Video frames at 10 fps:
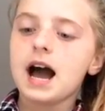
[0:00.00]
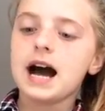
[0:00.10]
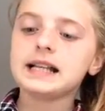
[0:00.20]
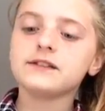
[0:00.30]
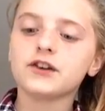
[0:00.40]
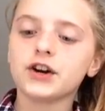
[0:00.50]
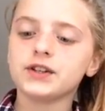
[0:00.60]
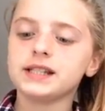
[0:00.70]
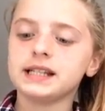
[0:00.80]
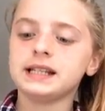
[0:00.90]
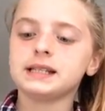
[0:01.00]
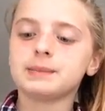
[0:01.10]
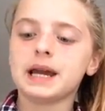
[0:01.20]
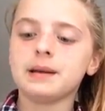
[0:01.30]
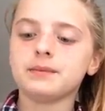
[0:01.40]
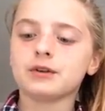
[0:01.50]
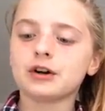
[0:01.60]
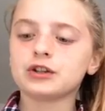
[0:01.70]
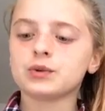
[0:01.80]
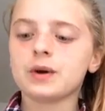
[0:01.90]
As Rosie's
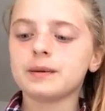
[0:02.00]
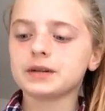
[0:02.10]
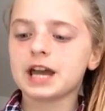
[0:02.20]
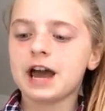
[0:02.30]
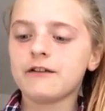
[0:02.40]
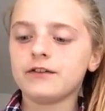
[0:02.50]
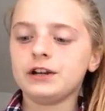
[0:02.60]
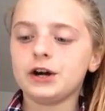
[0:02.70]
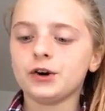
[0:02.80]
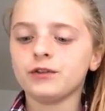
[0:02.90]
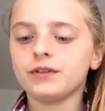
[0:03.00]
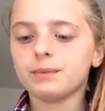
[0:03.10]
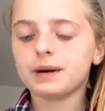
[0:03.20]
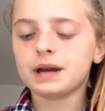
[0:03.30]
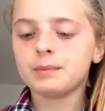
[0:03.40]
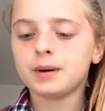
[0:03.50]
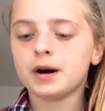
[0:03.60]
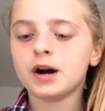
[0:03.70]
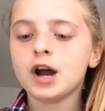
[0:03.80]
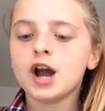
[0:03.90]
paintbrush swept carefully over the paper,